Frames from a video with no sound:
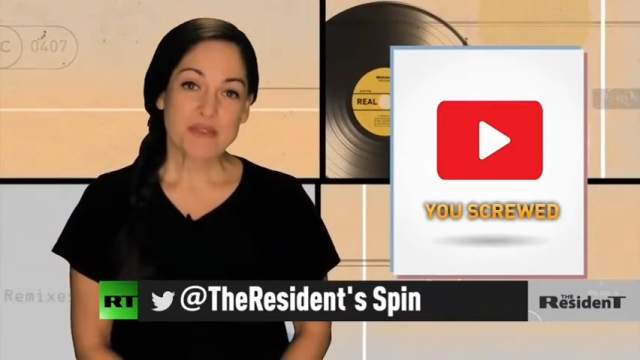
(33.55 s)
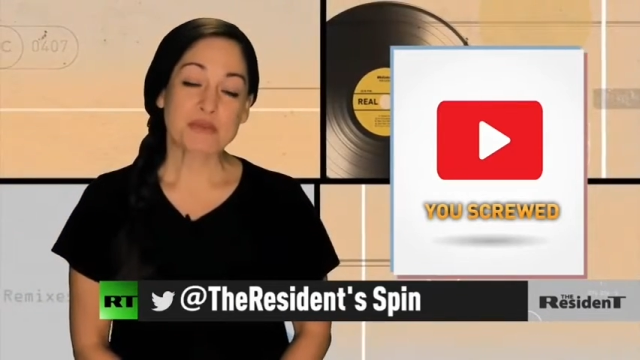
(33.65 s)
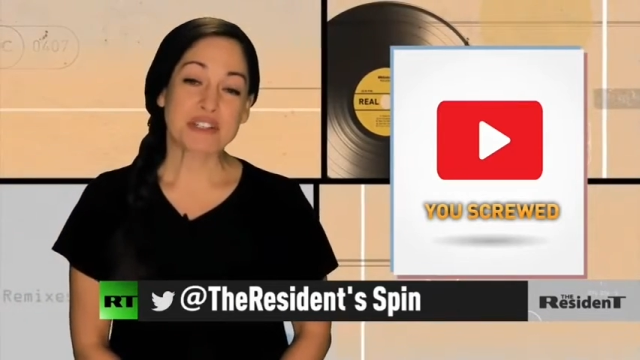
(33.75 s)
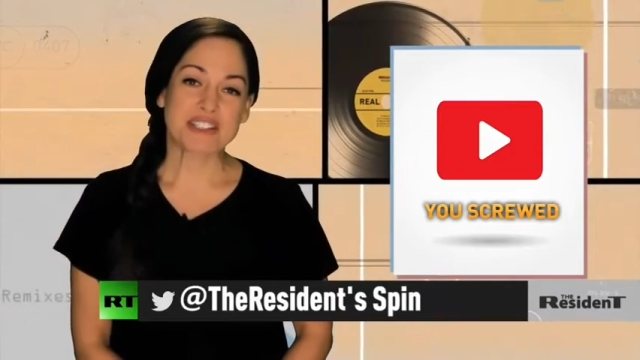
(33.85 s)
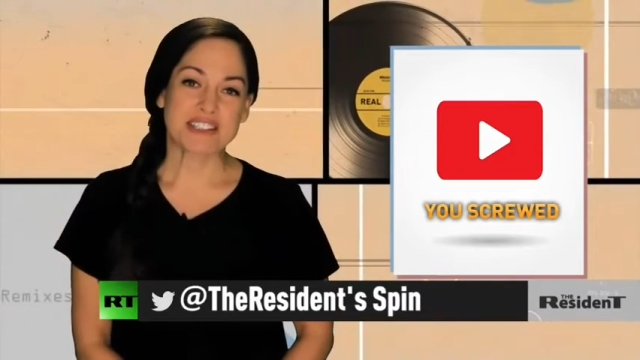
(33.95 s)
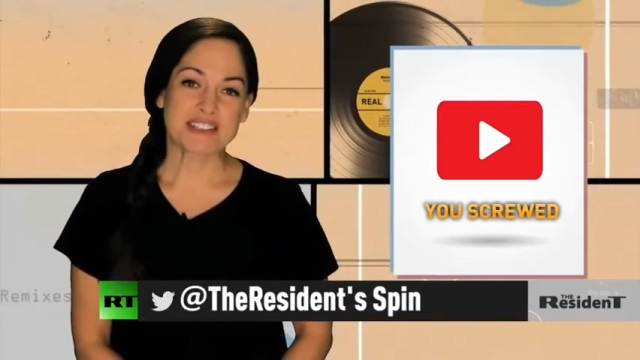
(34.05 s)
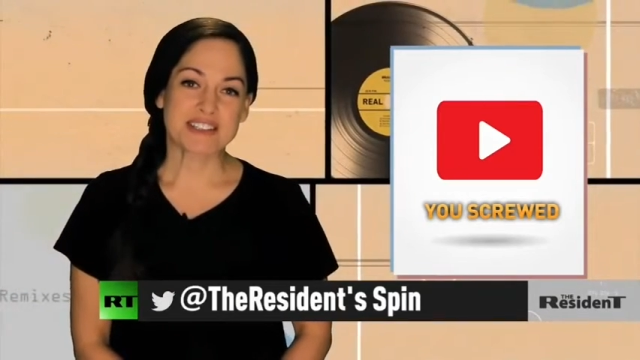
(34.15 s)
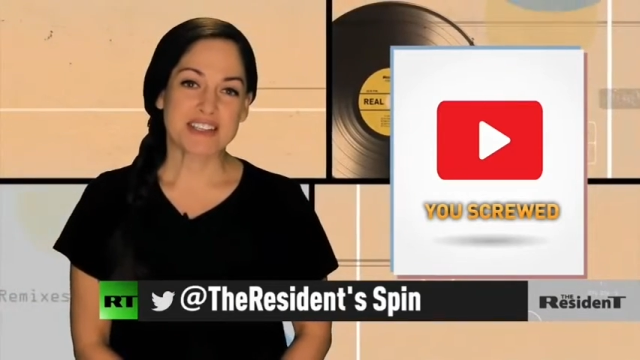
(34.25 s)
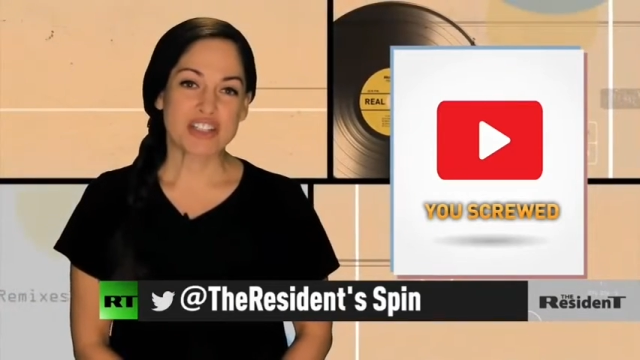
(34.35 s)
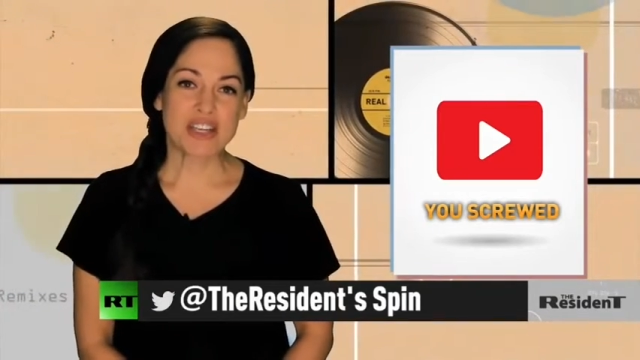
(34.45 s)
For instance,
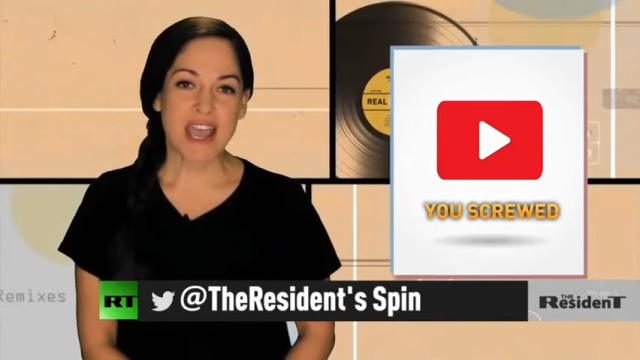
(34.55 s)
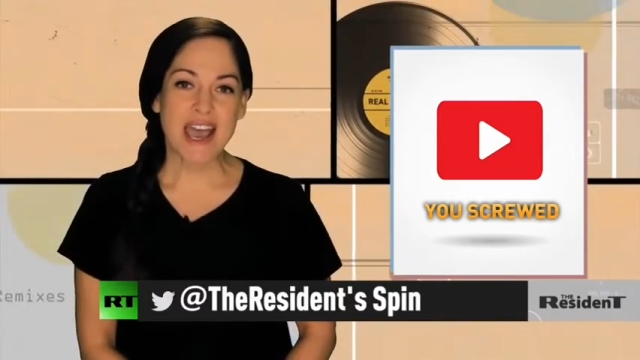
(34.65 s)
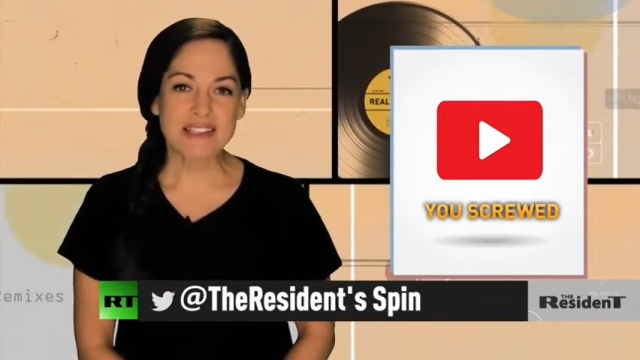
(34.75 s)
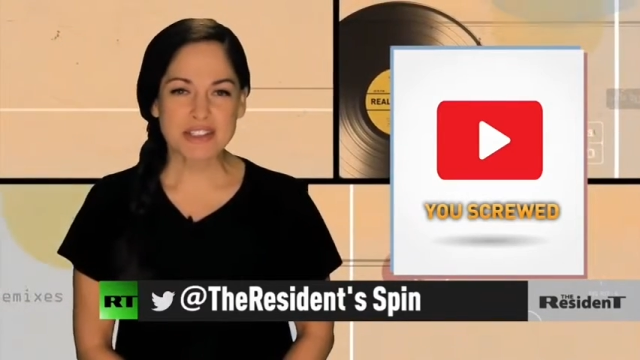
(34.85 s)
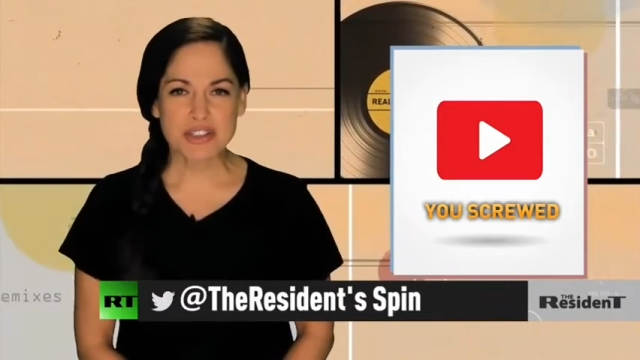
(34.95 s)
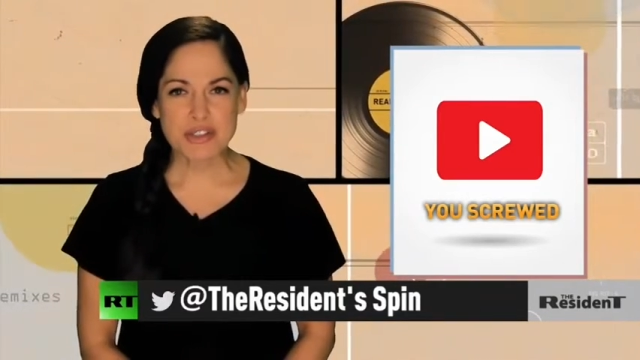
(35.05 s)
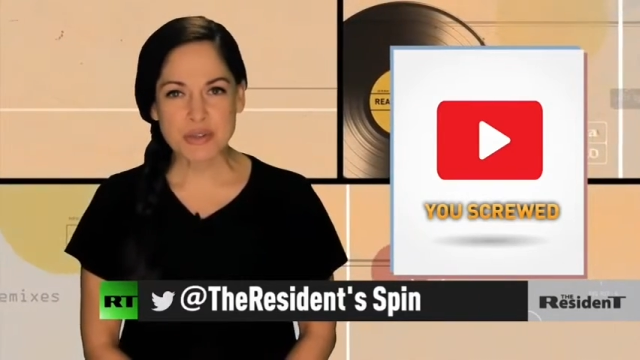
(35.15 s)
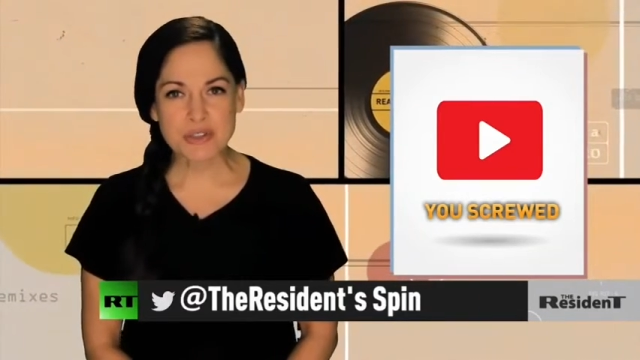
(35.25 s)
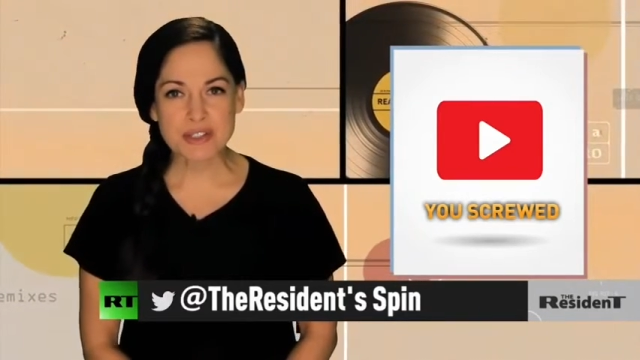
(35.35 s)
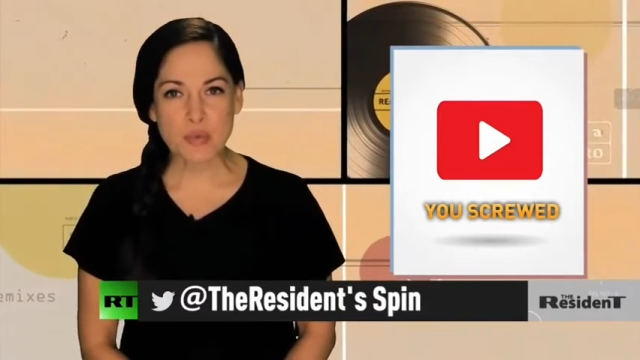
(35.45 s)
she asked
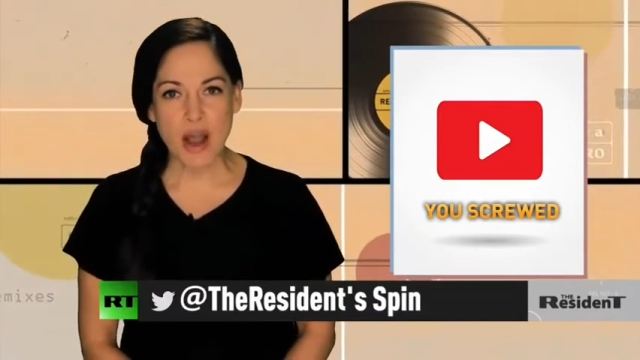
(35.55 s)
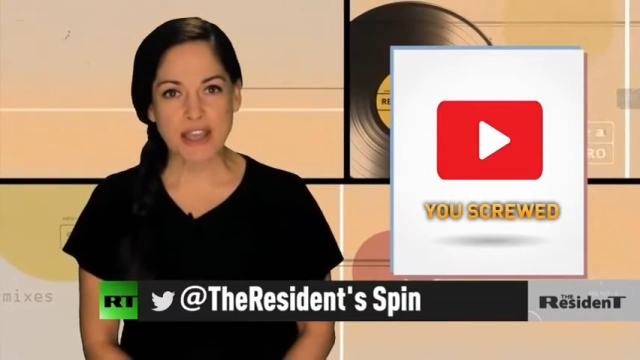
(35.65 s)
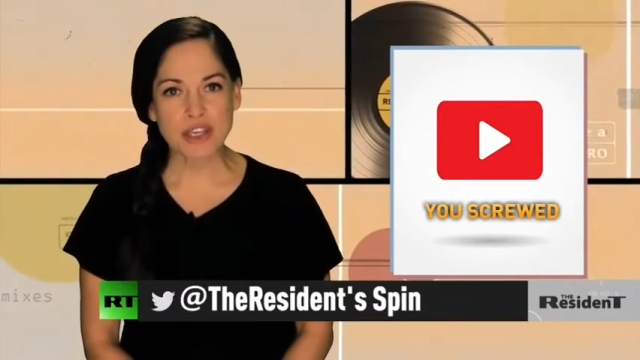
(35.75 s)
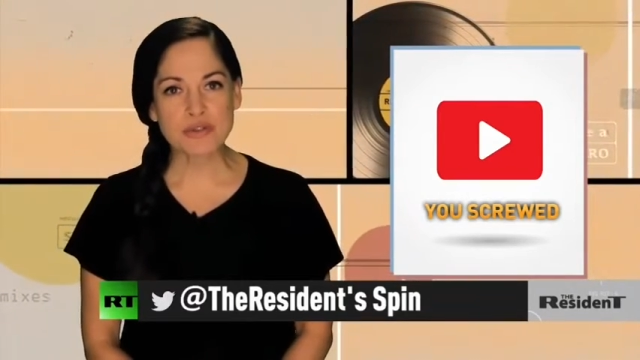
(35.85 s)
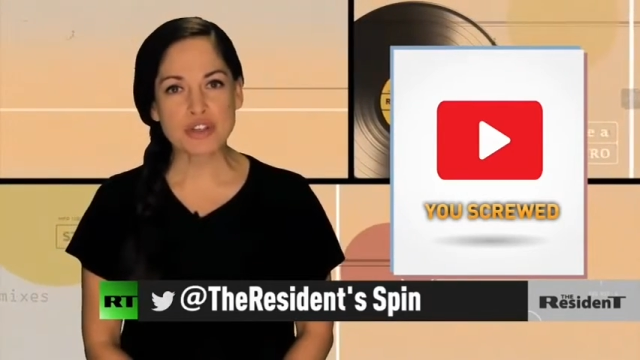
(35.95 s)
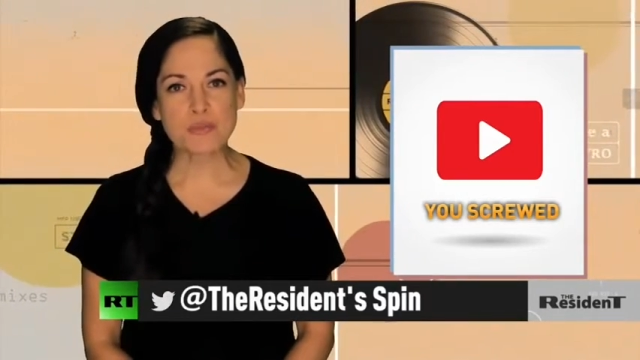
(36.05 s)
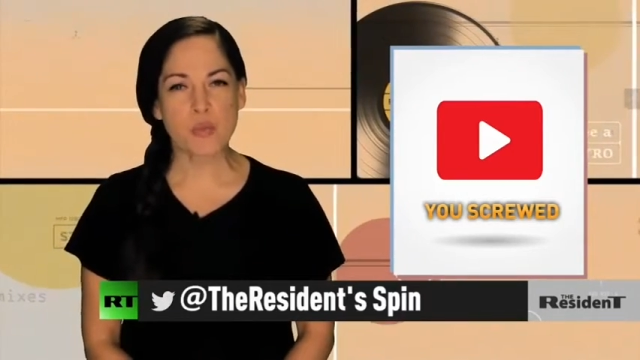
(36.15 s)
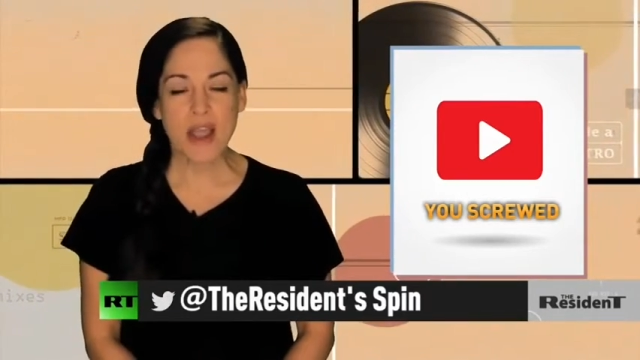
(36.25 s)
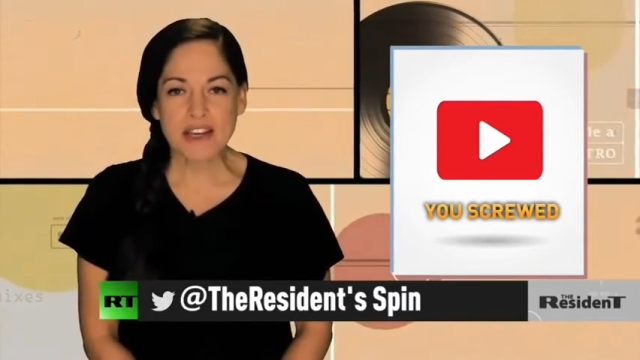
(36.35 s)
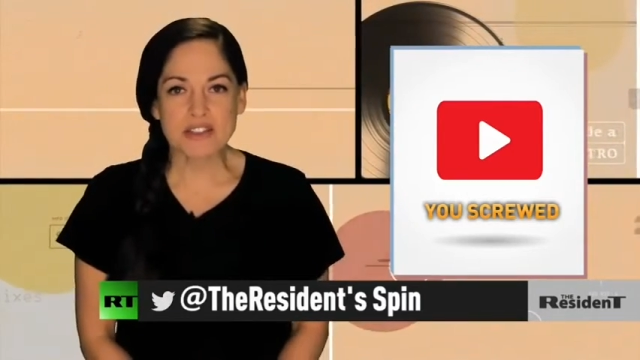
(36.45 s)
Susan why YouTube
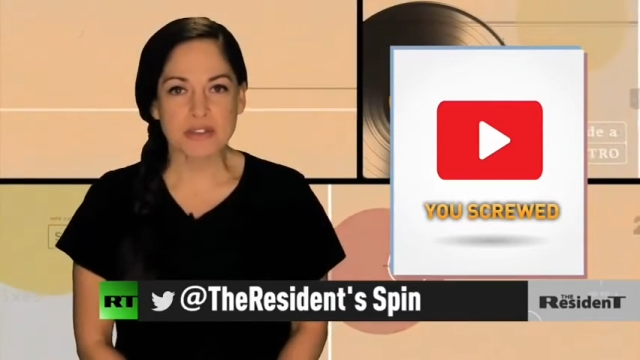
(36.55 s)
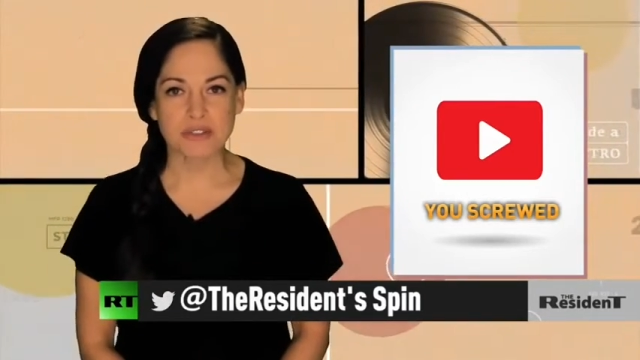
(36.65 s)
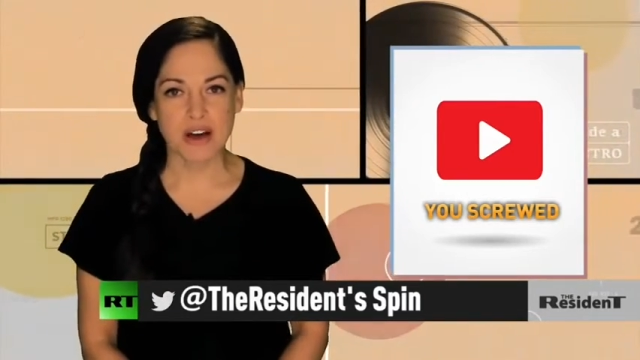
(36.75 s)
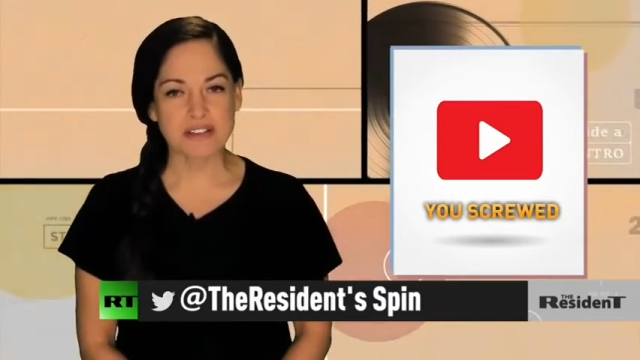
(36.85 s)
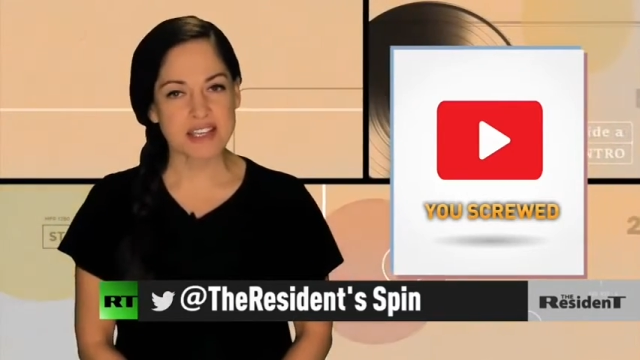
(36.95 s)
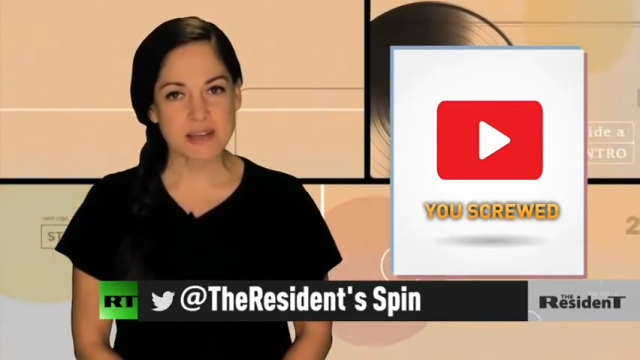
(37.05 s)
waited so long to